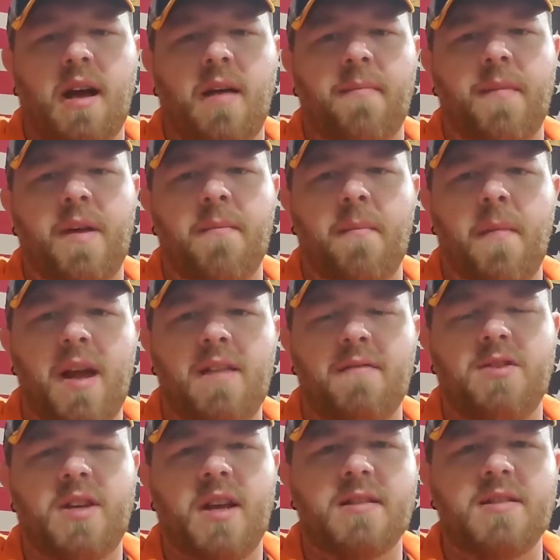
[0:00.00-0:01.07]
it might have
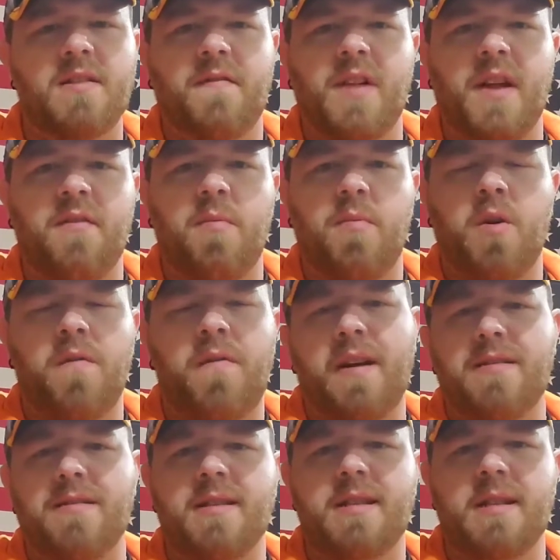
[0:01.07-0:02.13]
changed the flavor profile
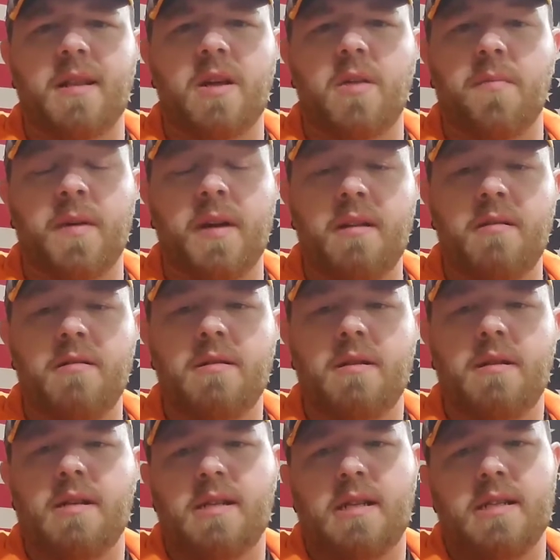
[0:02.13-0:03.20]
just a little bit.
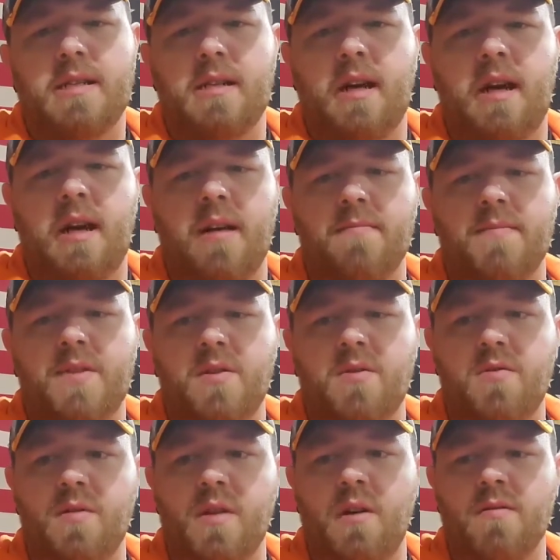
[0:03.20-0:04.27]
So
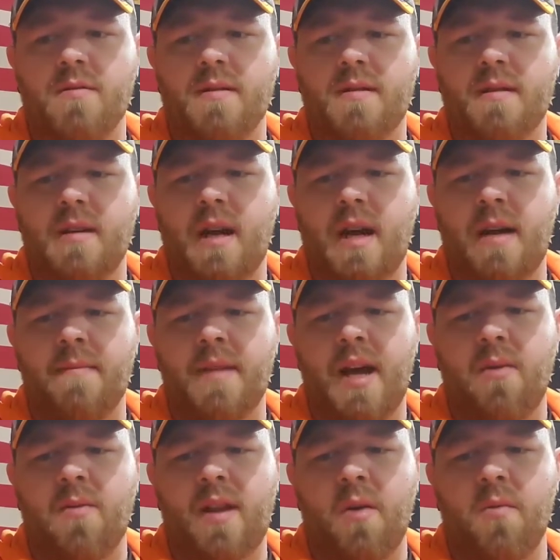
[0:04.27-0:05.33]
who knows? Now
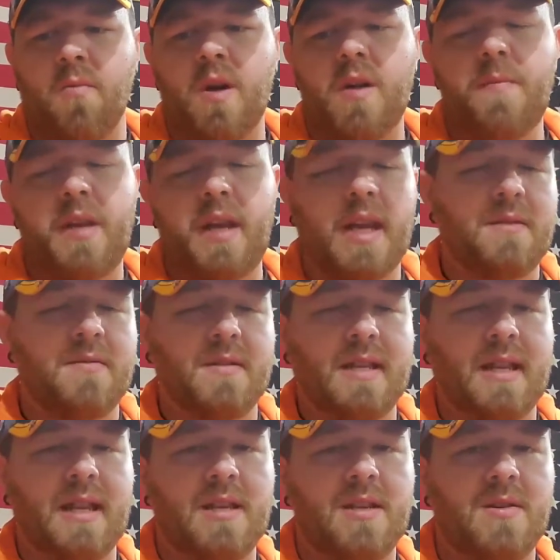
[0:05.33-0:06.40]
what I would be
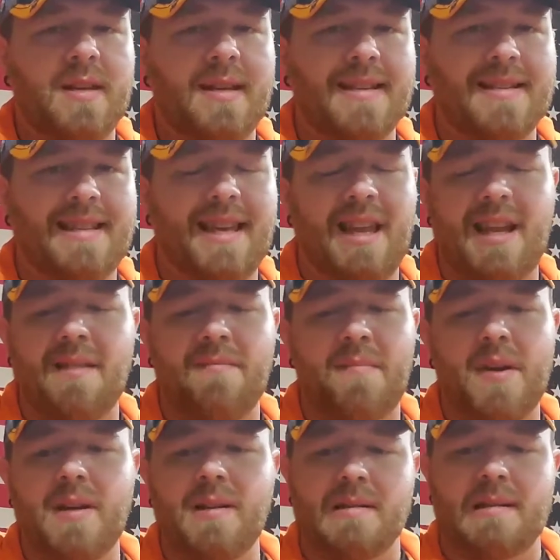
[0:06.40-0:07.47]
interested in doing is getting a
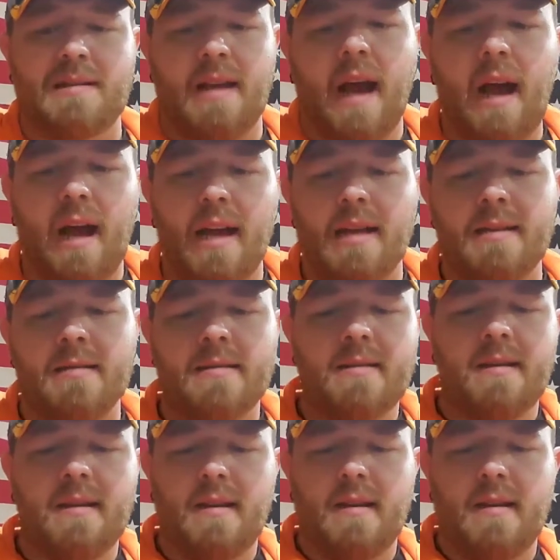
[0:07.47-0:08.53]
bigger size.
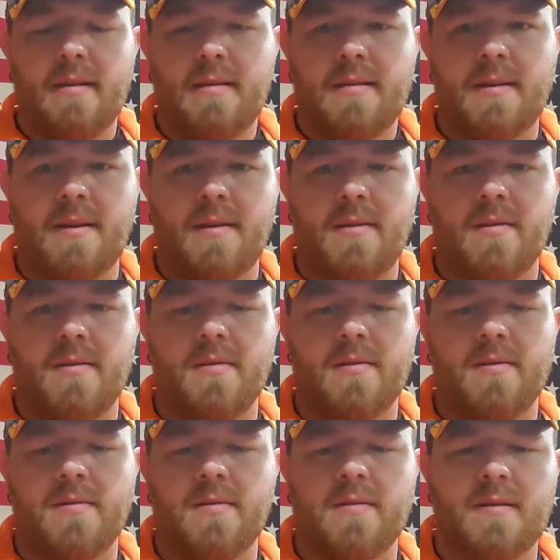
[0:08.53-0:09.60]

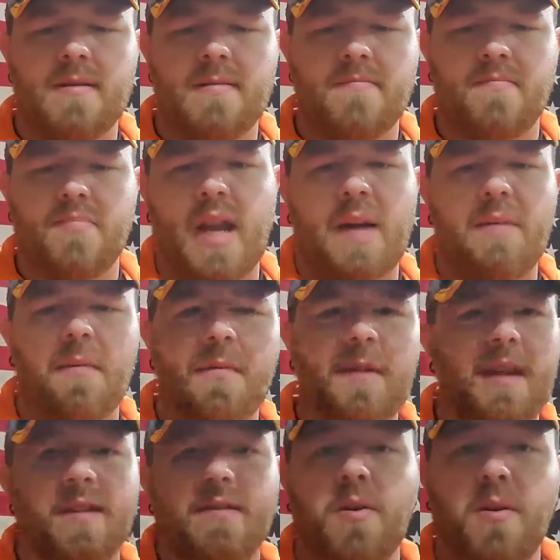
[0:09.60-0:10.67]
So probably
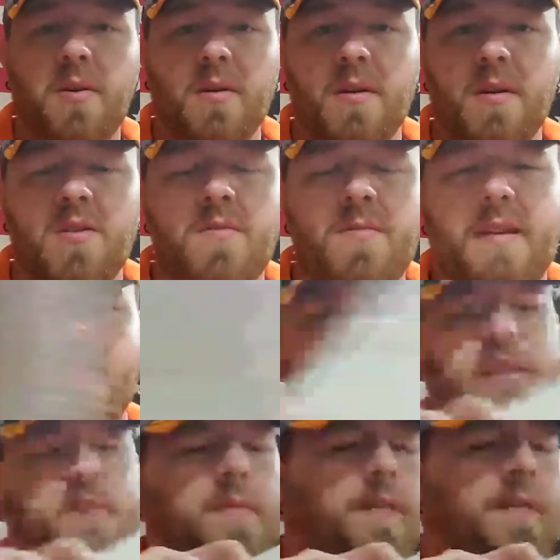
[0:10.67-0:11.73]
a Toro, because
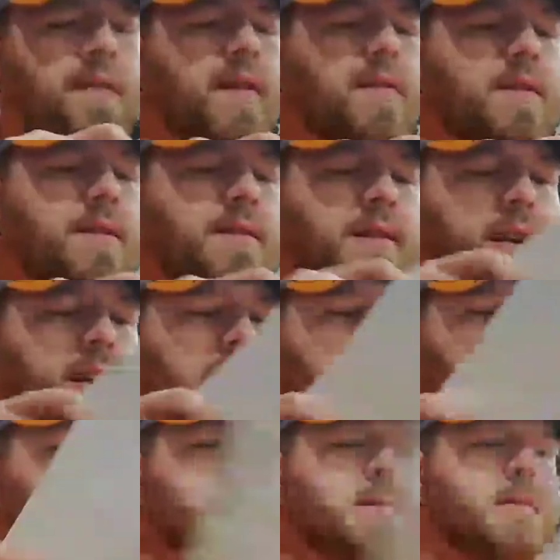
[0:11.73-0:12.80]
that's my favorite
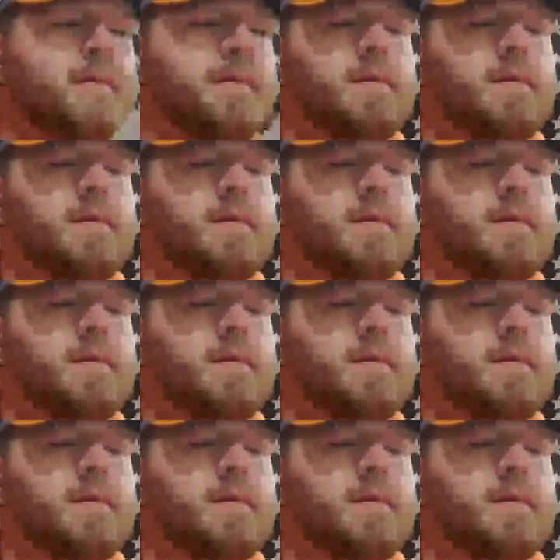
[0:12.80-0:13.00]
size.